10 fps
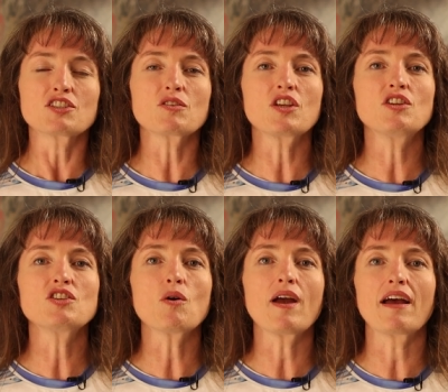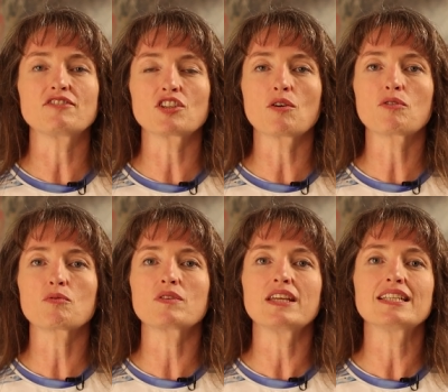so that you don't have to go
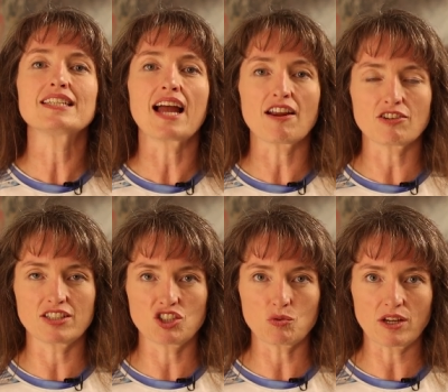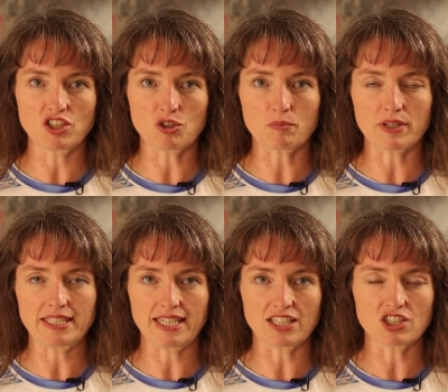through the entire situational
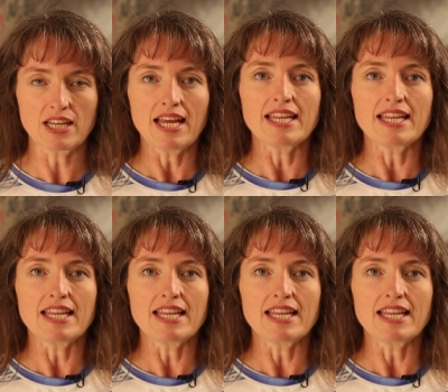pre-teach.